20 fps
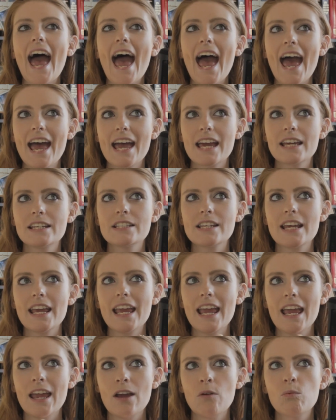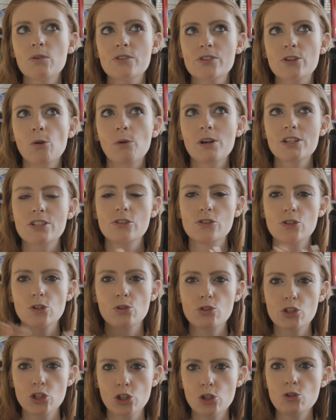And it was going to
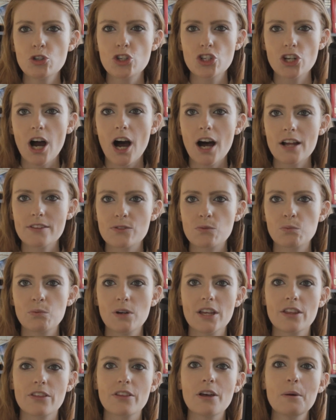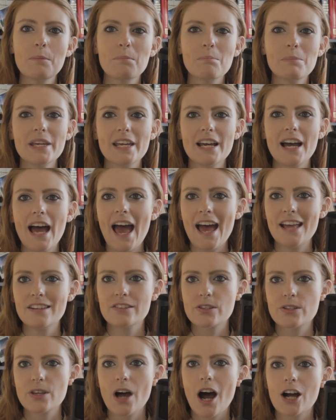do 2 shots with Mia
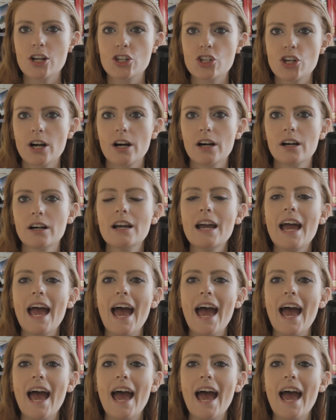and Sasha